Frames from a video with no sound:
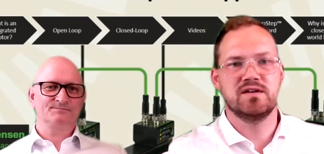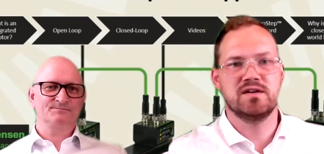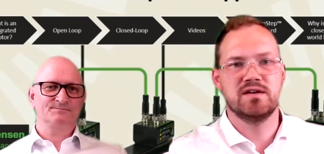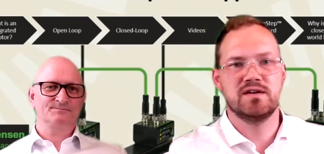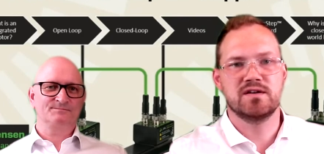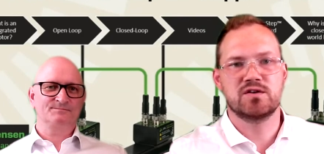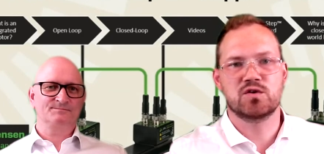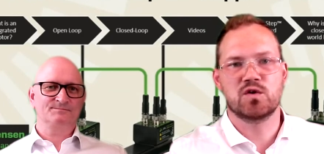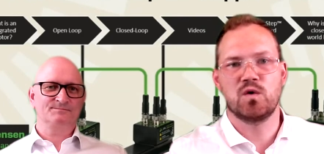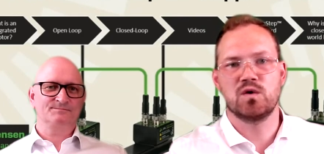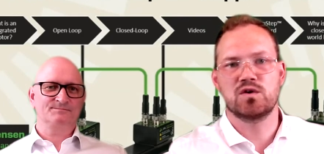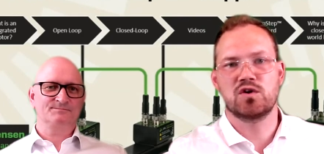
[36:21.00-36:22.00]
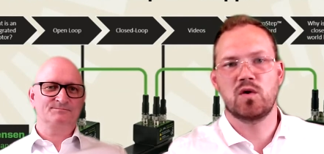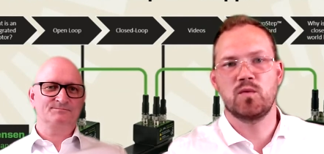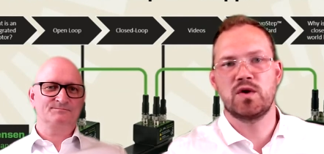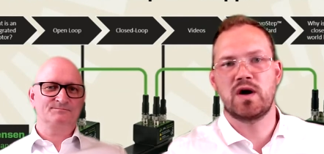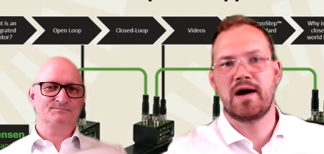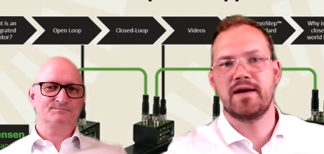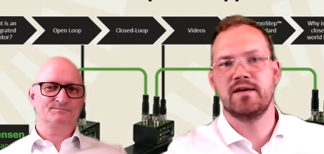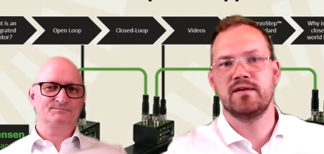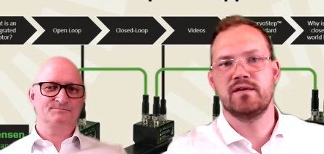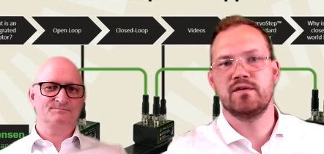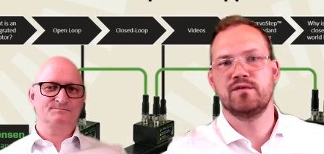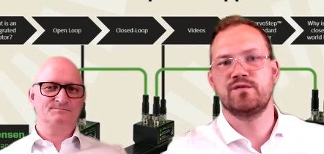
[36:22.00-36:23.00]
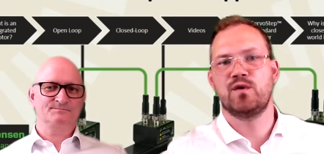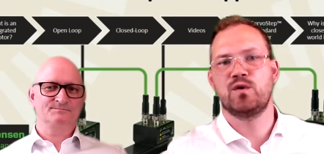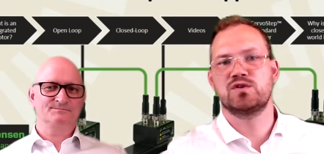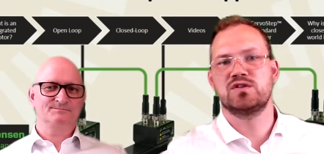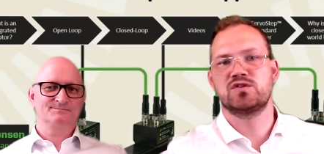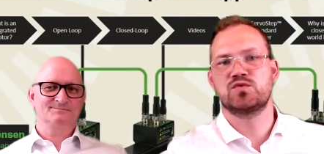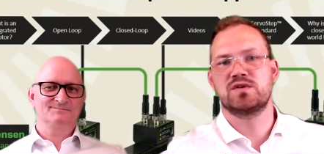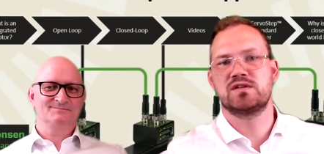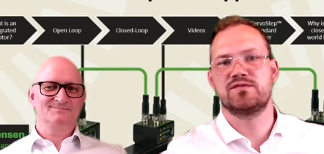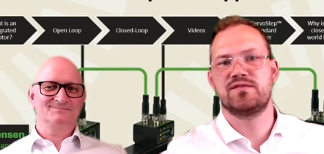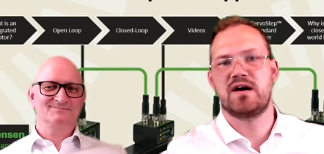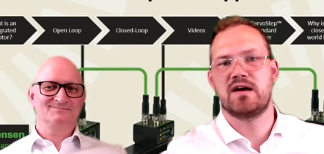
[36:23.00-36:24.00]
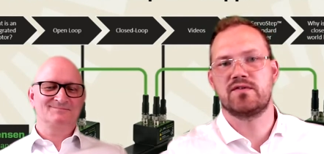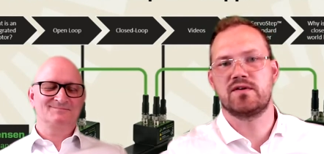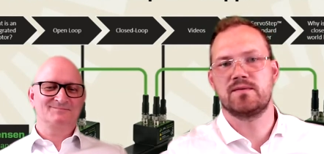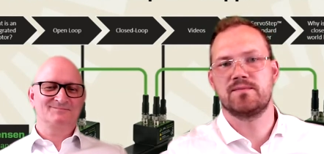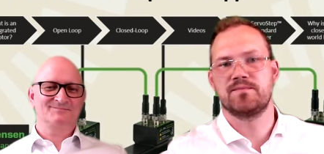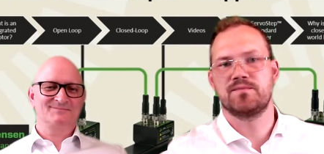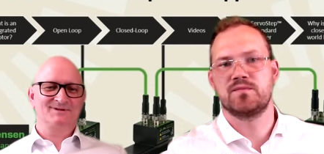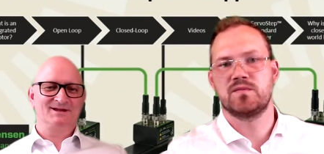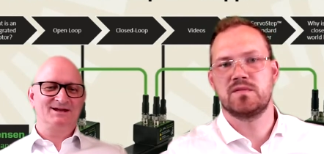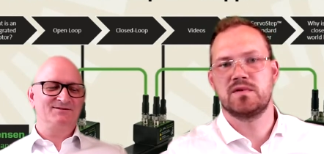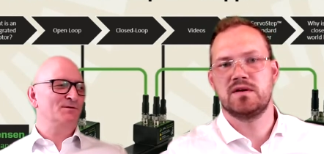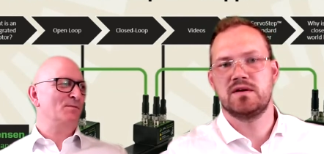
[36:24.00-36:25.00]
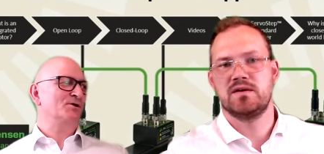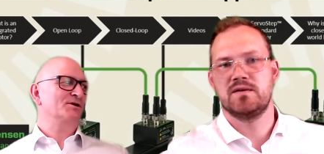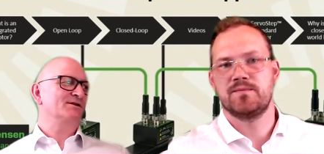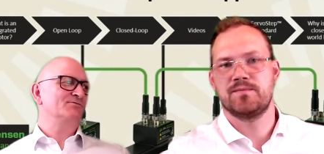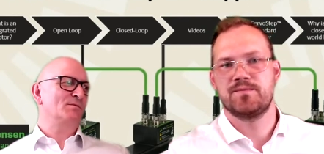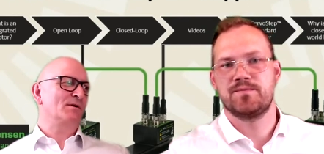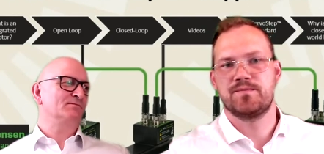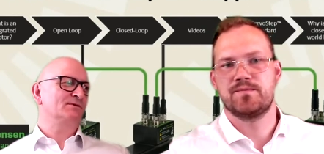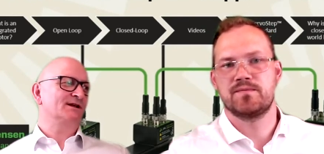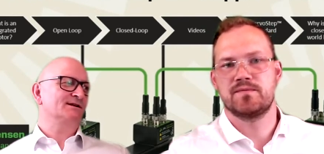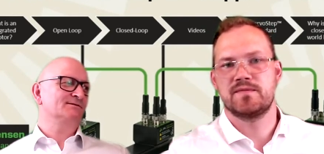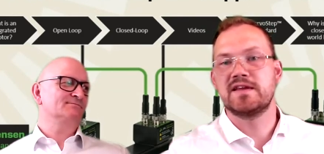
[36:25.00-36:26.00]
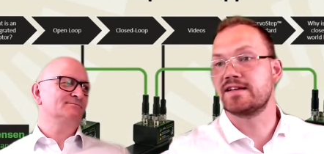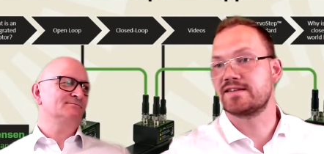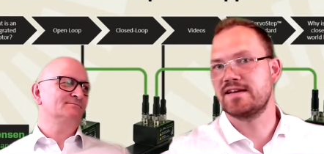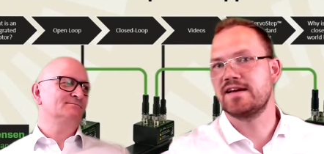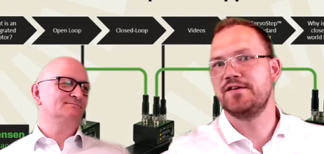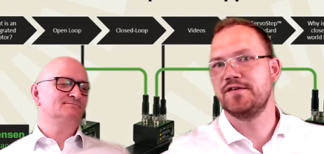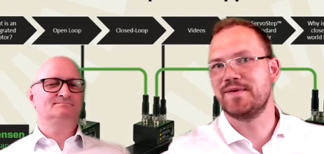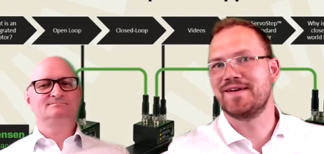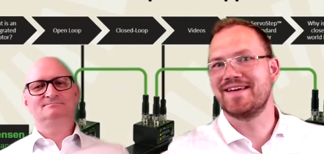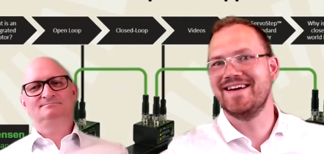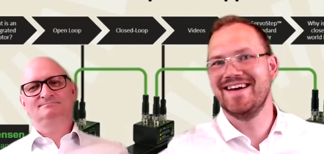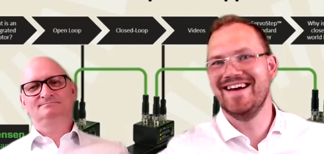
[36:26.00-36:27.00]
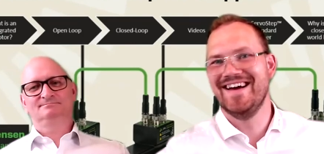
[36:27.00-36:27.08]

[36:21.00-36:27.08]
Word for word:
Speaker 1: uh, called WI 1425.
Speaker 2: Everybody can remember that. Yes,
Speaker 1: everybody.